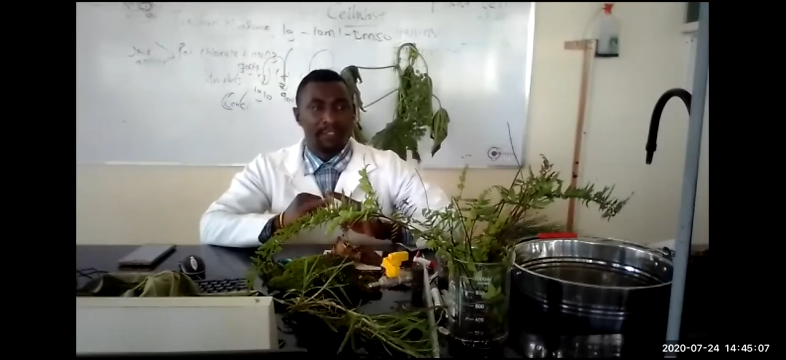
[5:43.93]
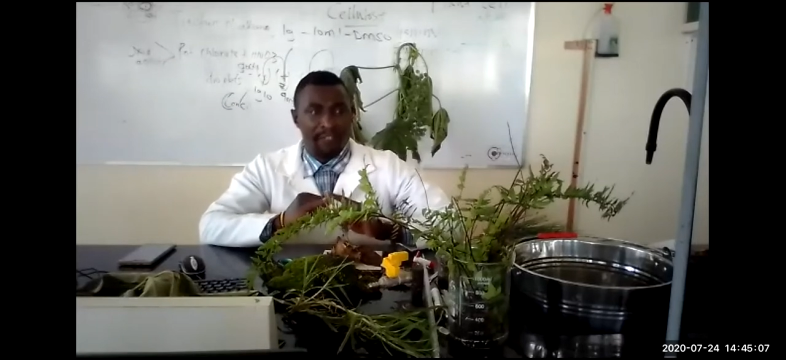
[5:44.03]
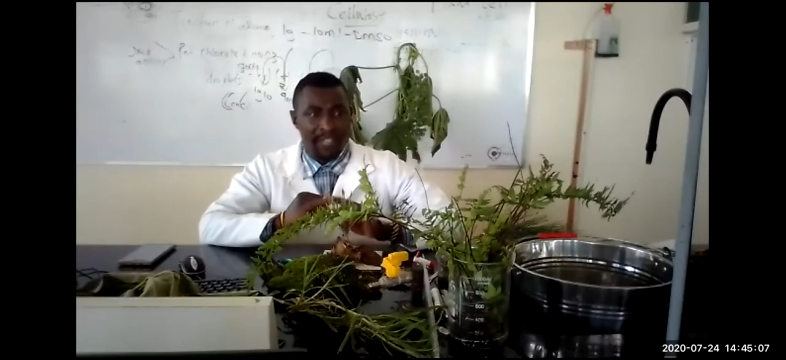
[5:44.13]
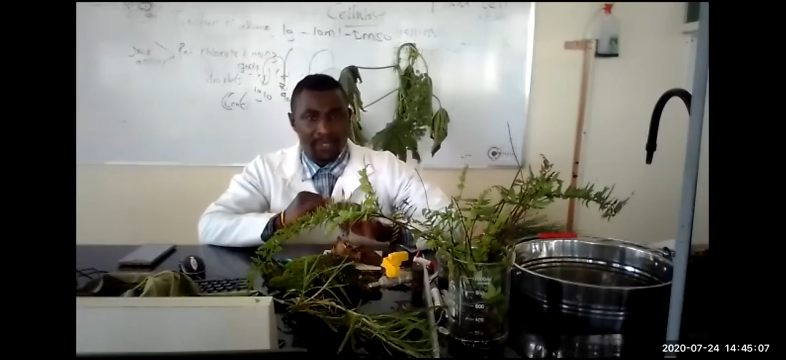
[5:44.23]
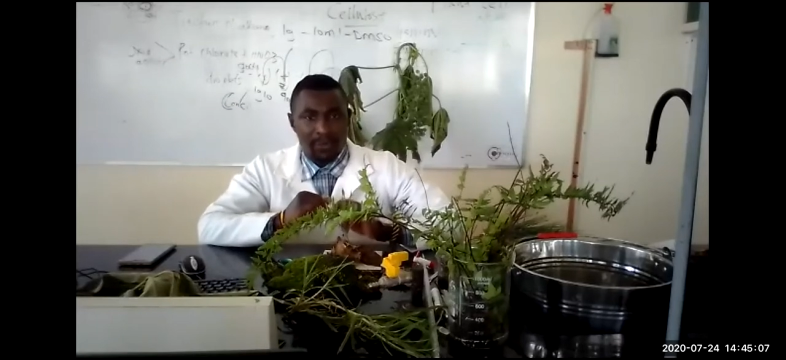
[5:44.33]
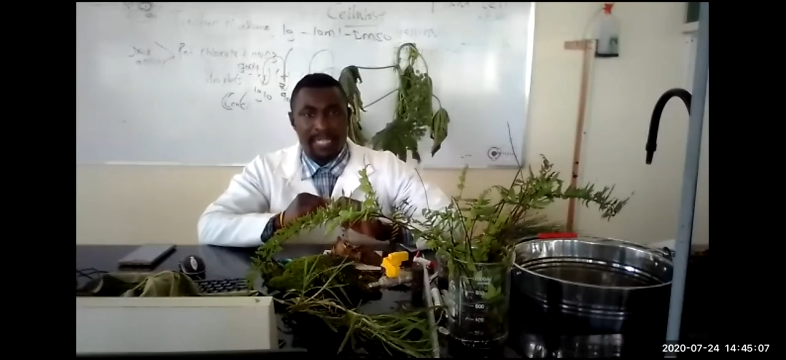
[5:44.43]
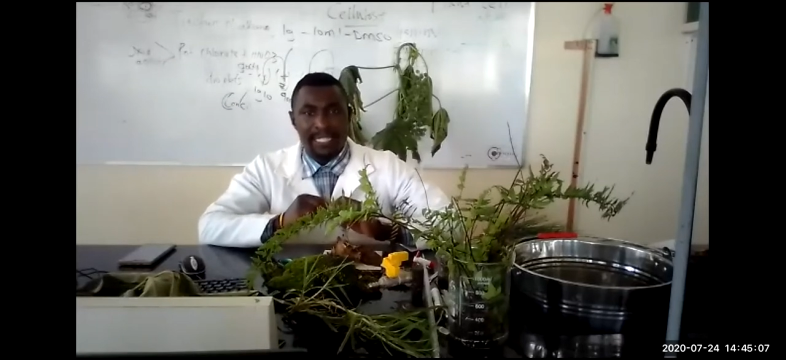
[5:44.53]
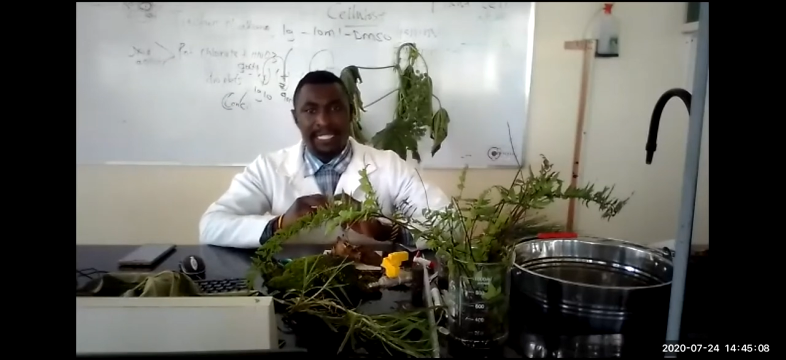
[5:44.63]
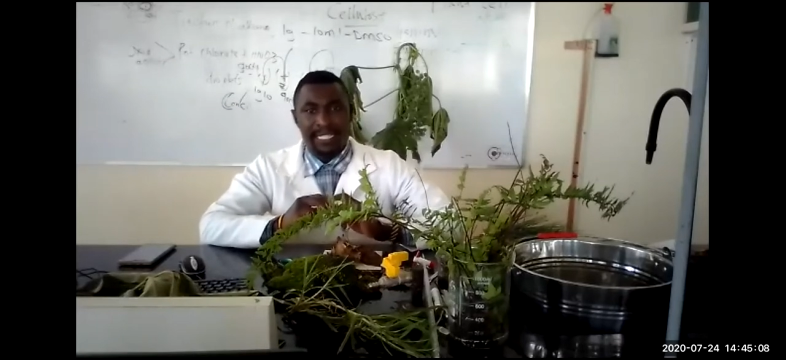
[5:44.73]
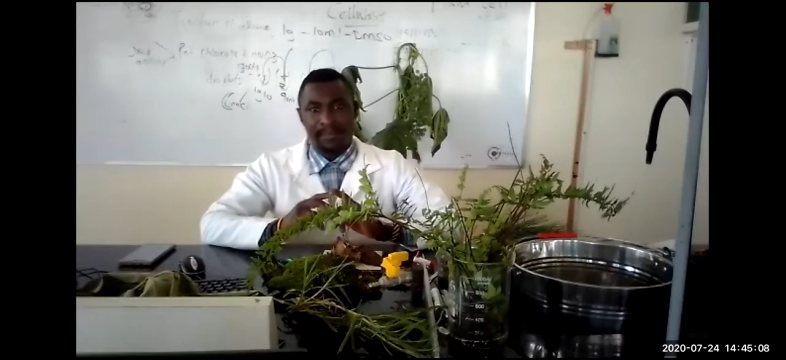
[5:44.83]
vascular
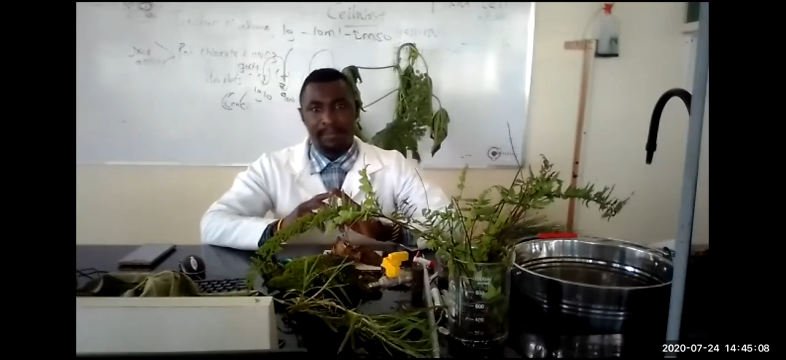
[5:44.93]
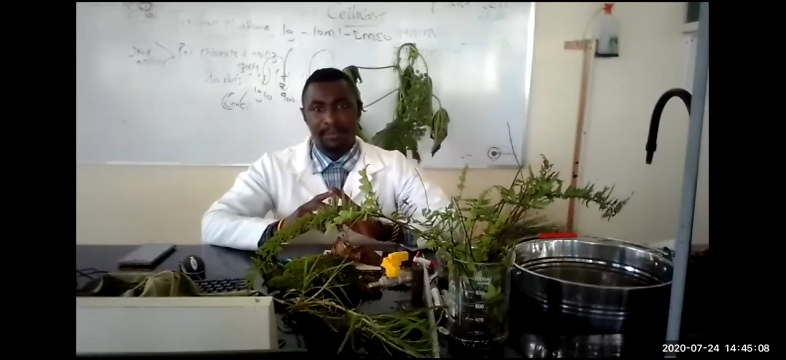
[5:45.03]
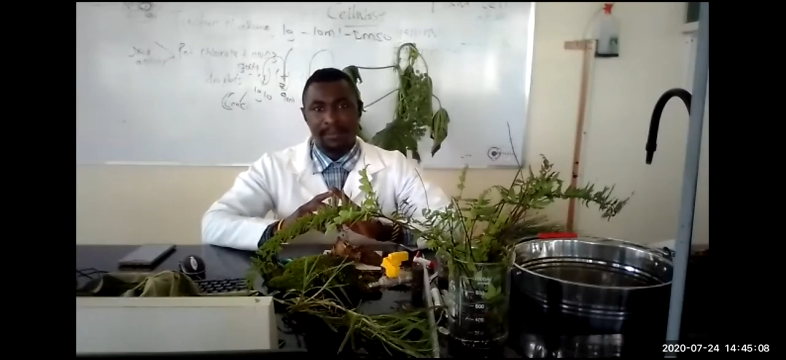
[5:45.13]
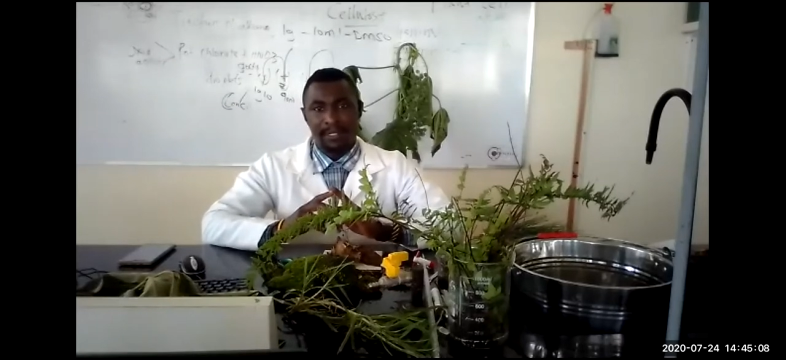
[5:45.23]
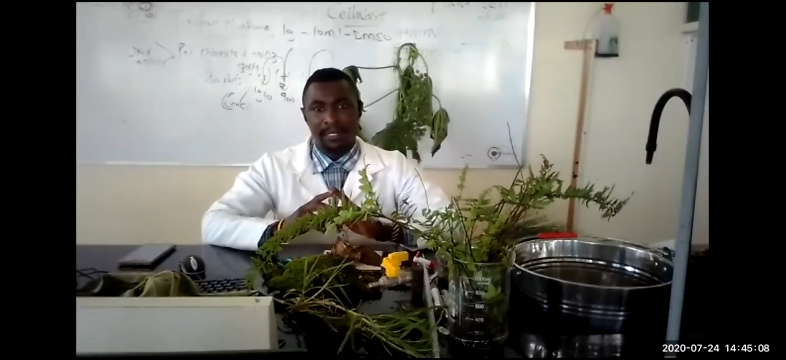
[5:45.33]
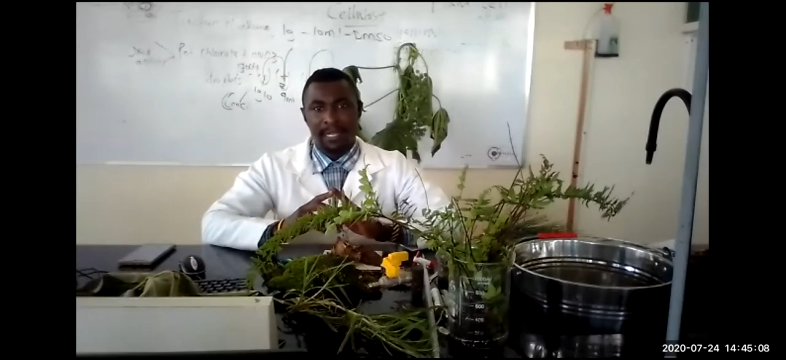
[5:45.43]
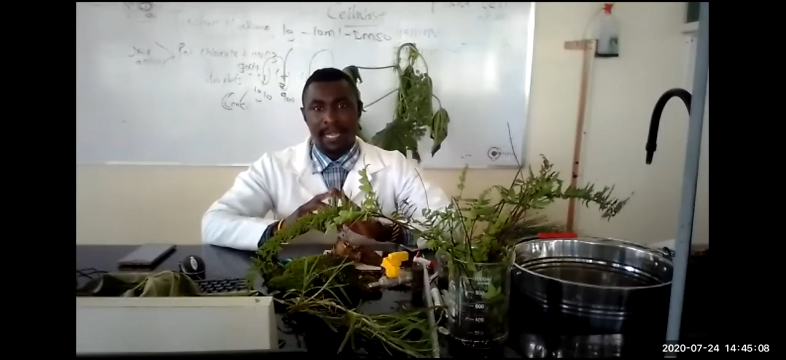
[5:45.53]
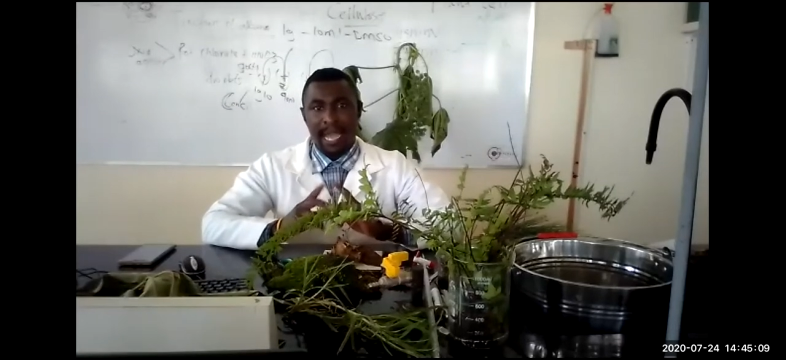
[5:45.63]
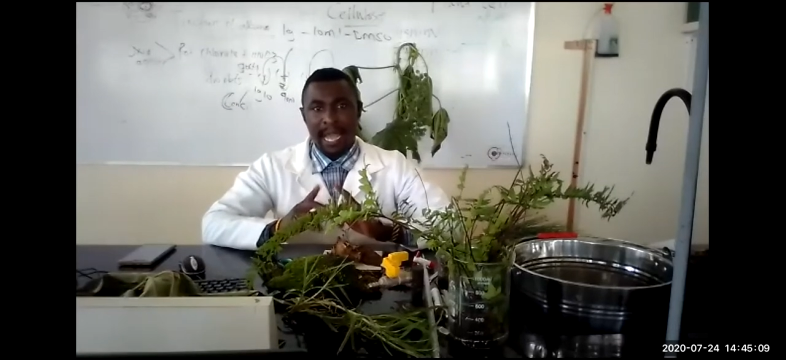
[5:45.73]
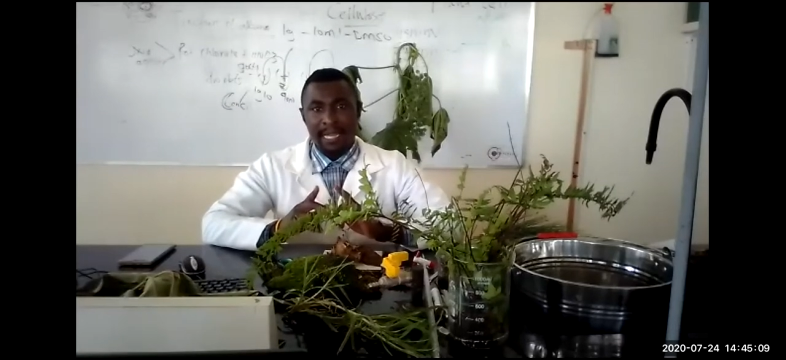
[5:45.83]
system
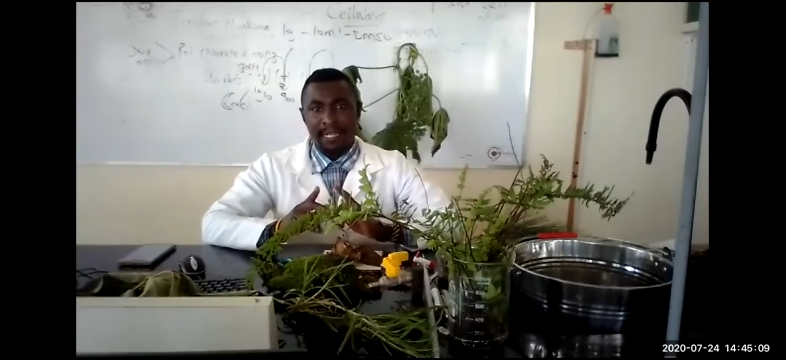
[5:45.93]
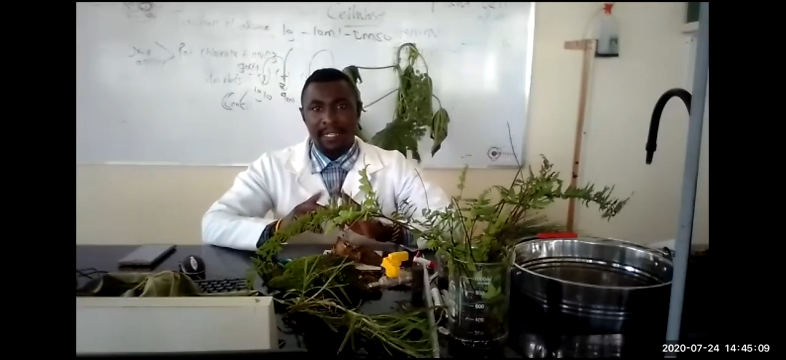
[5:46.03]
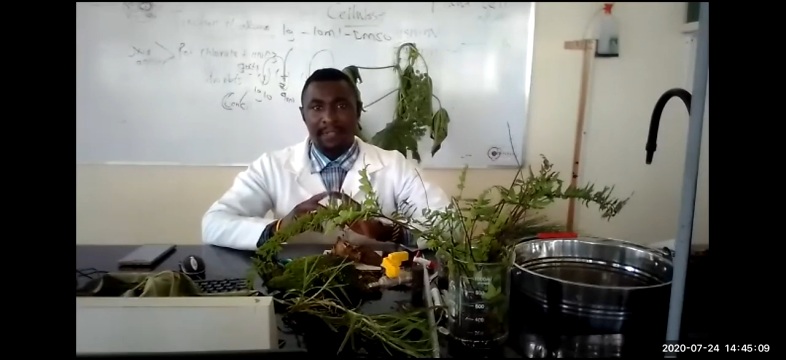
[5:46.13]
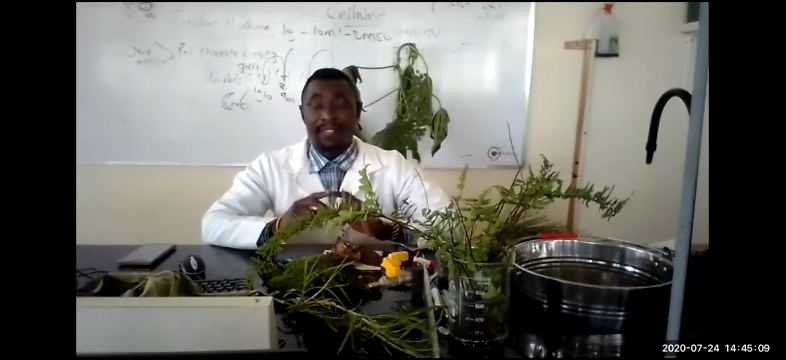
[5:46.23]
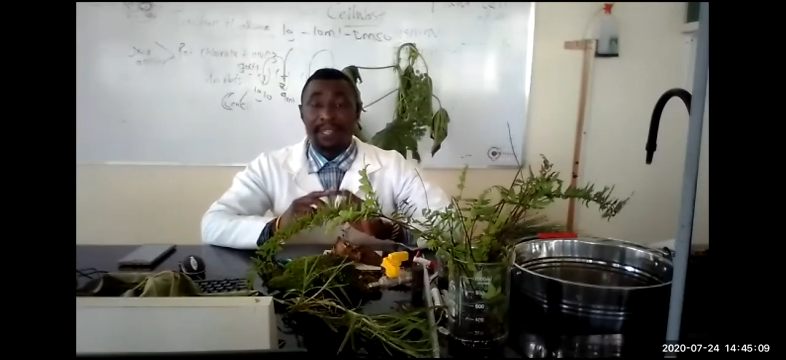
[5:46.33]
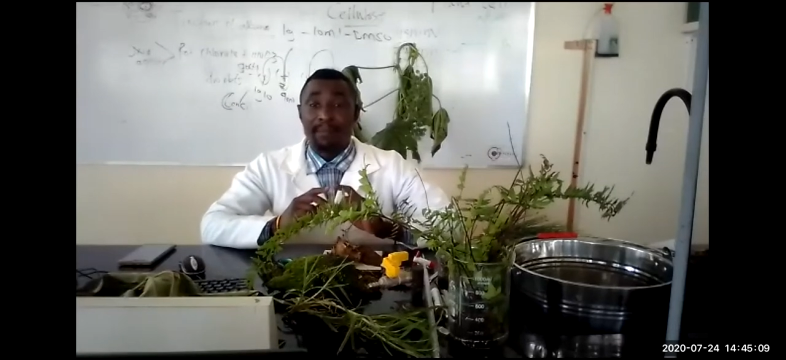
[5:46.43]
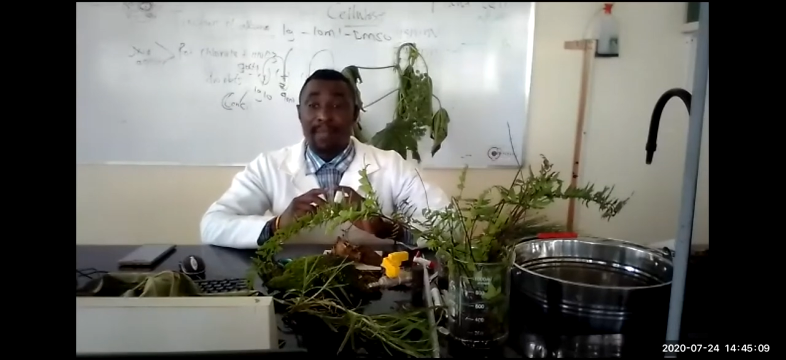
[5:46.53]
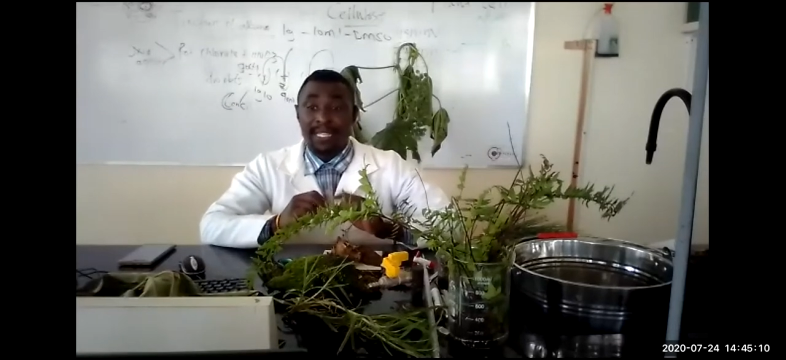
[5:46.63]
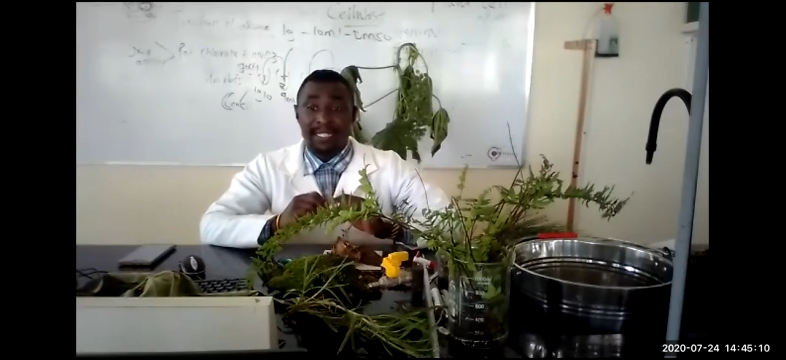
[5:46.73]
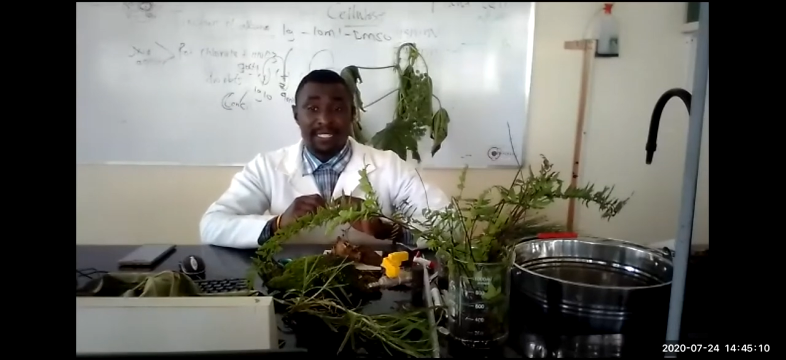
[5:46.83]
and they
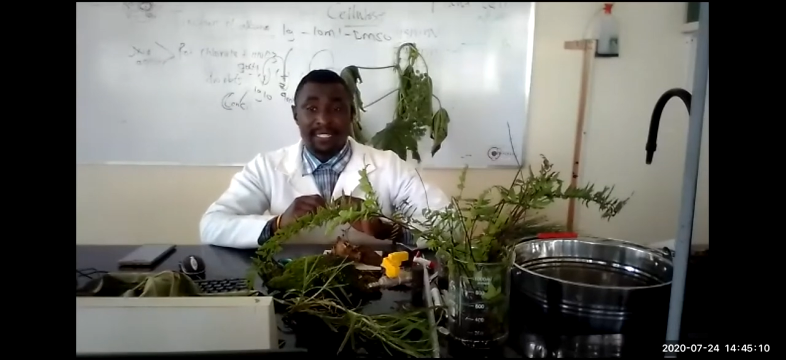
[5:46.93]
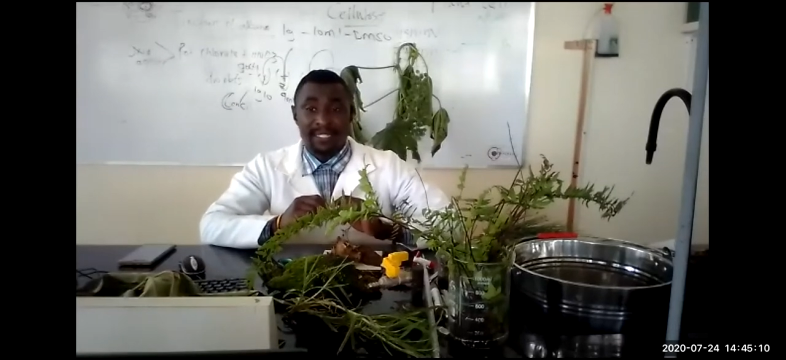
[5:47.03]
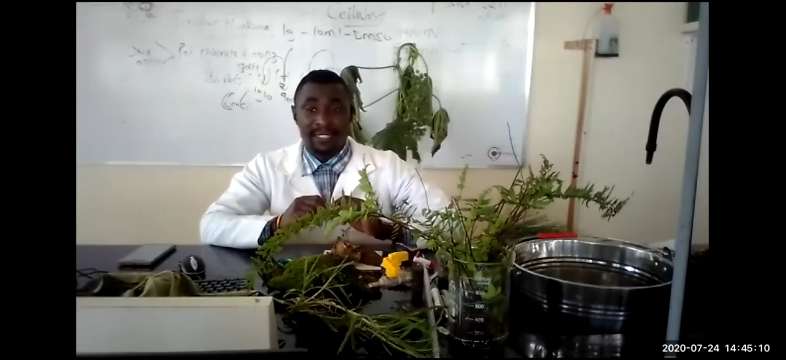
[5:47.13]
bear seeds.